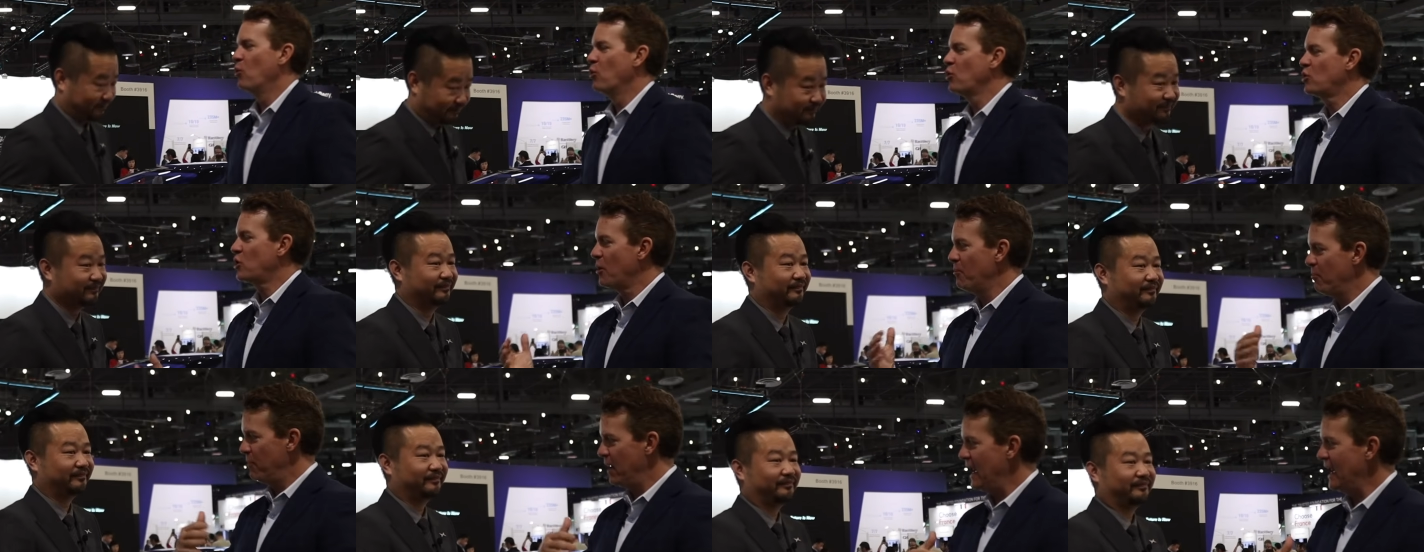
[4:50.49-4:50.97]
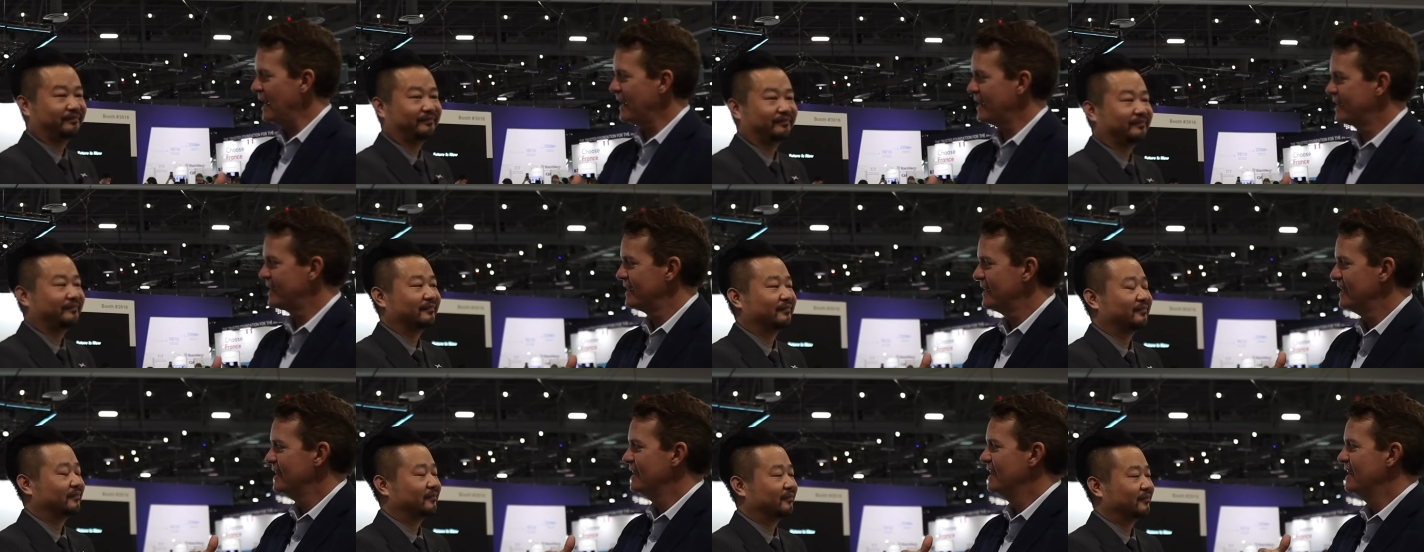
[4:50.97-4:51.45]
Speaker 1: We'll come back
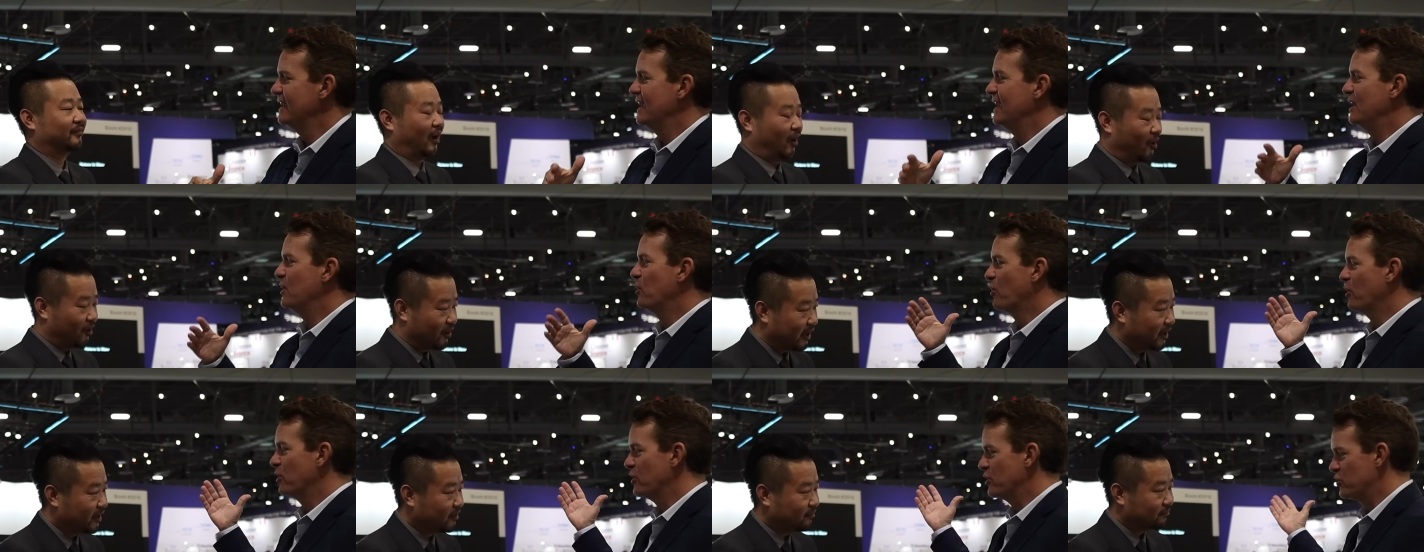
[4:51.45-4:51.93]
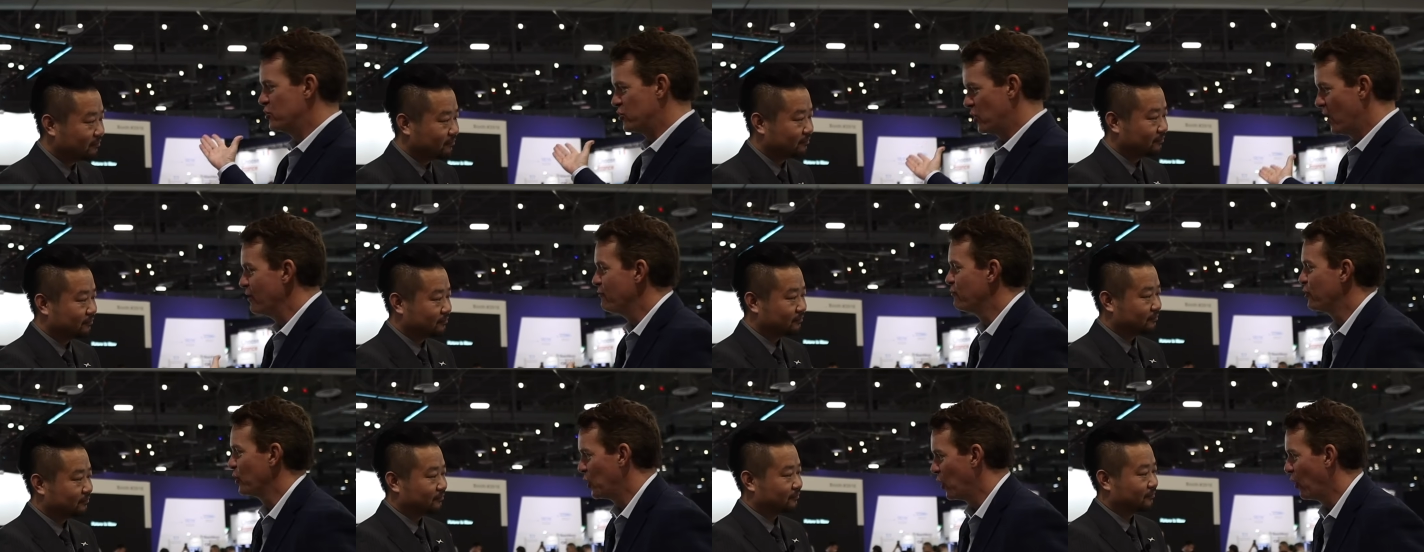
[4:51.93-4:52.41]
in okay. order to
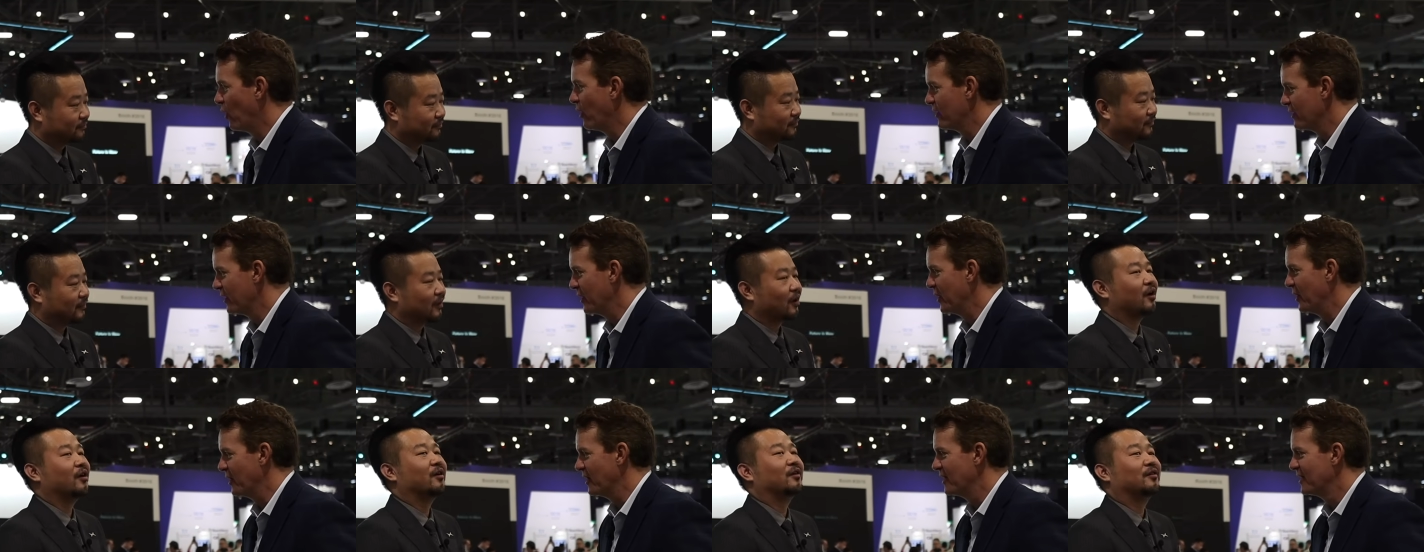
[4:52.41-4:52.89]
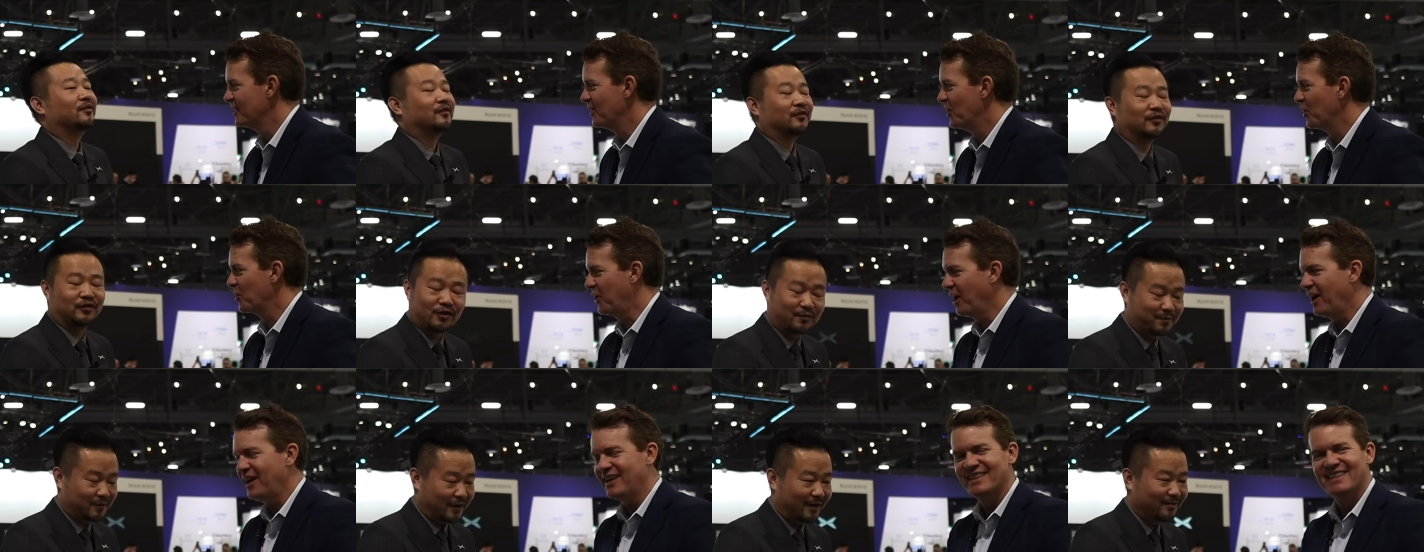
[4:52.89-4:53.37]
drive the car later. Okay?
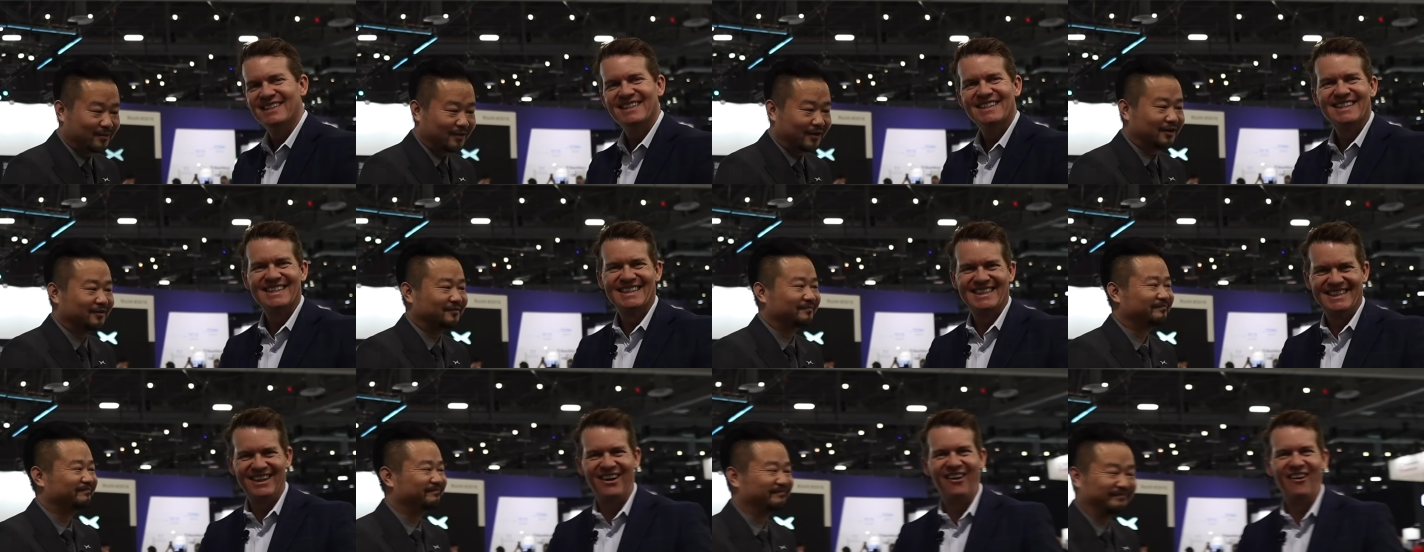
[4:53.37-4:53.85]
No problem.